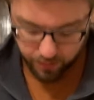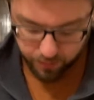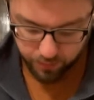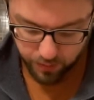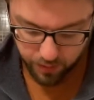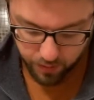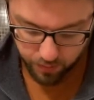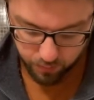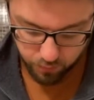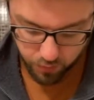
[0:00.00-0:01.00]
of
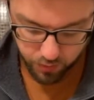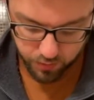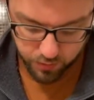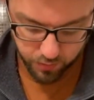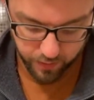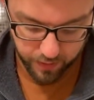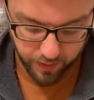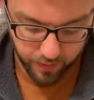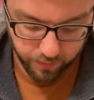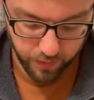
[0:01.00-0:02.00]
roots or any
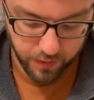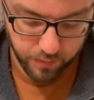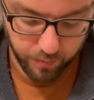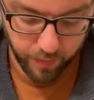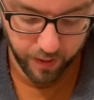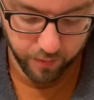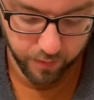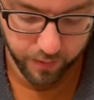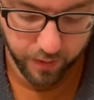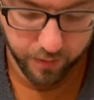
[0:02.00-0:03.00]
kind of vegetable matter
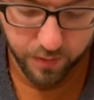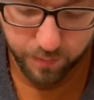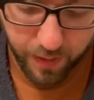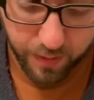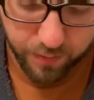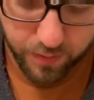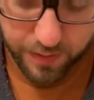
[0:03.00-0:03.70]
in there. It doesn't matter if there's